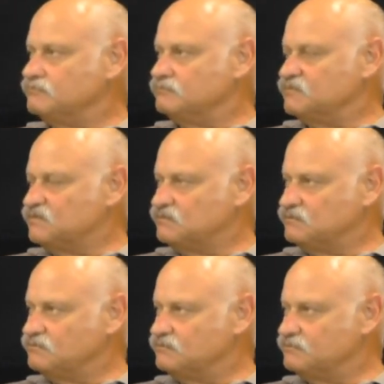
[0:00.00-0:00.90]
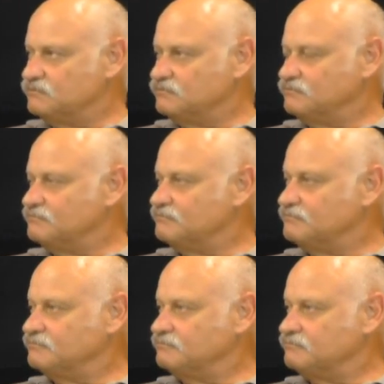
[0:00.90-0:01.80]

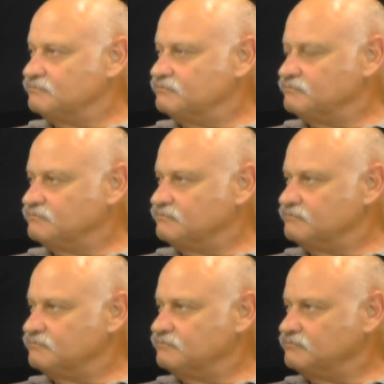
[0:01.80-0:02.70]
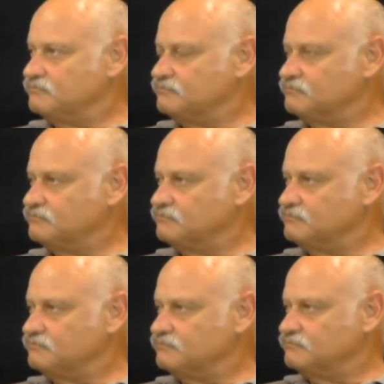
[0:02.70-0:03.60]

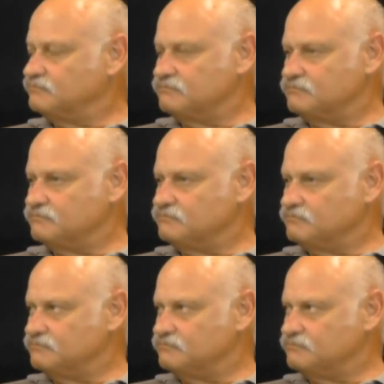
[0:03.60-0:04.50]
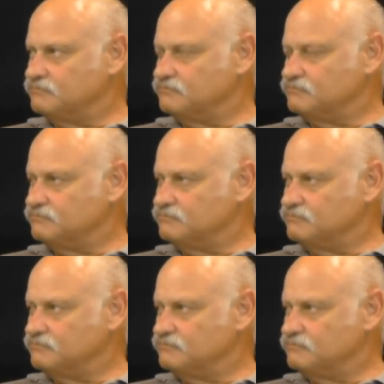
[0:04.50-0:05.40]

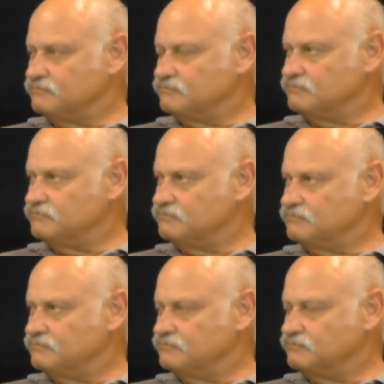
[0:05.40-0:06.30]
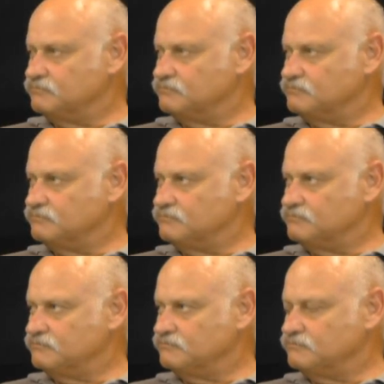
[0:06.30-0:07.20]

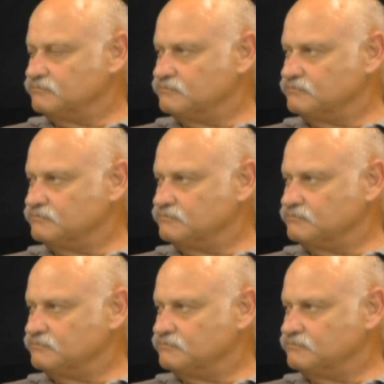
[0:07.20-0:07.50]
(not speaking)